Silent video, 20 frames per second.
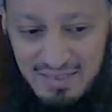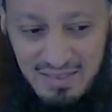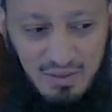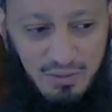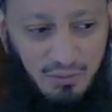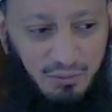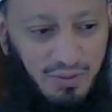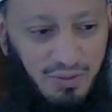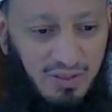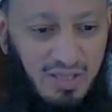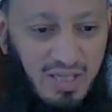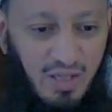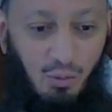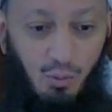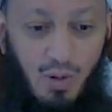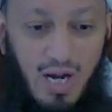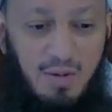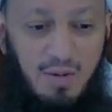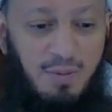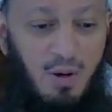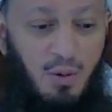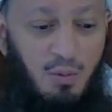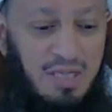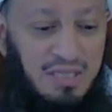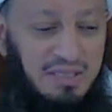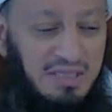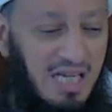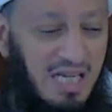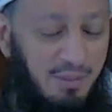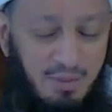We are going to wipe away
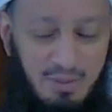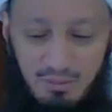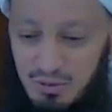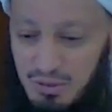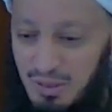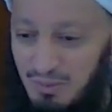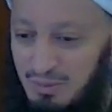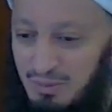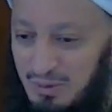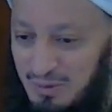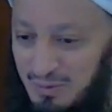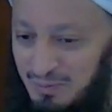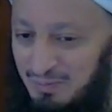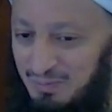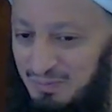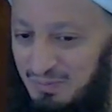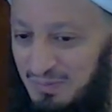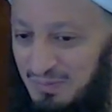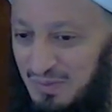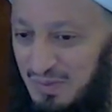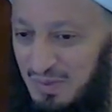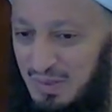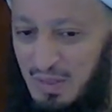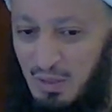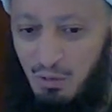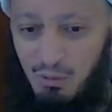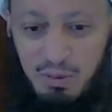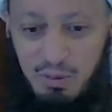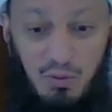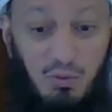Islam and Muslims.
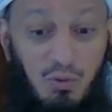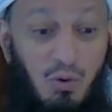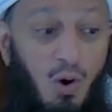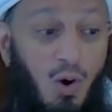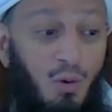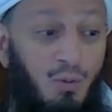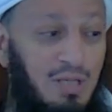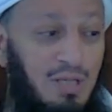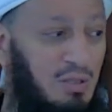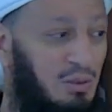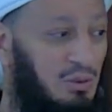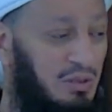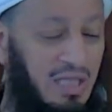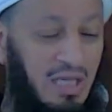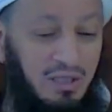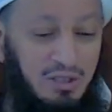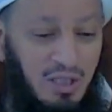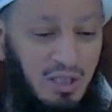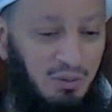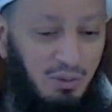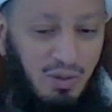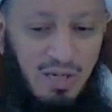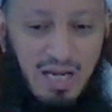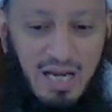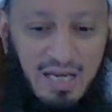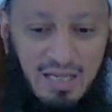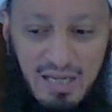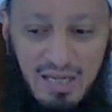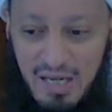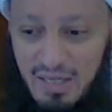There will be no one to say, Ashhadu an
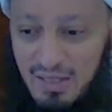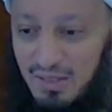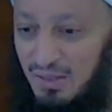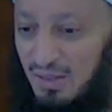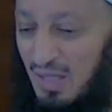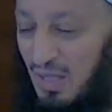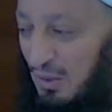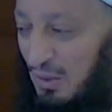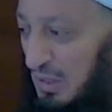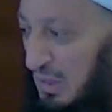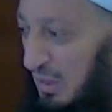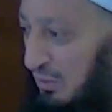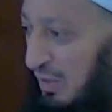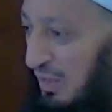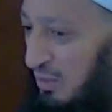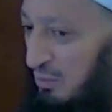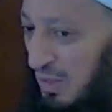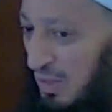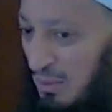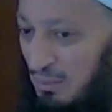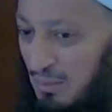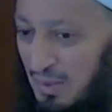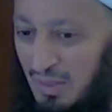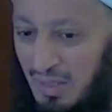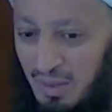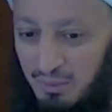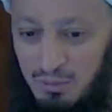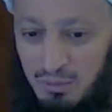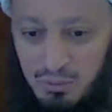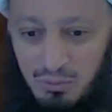la ilaha illallah wa ashhadu anna Muhammadan
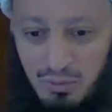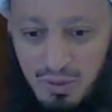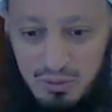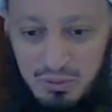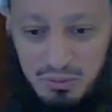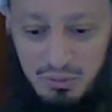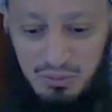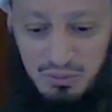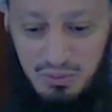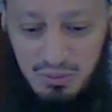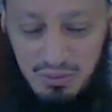abduhu wa rasuluh.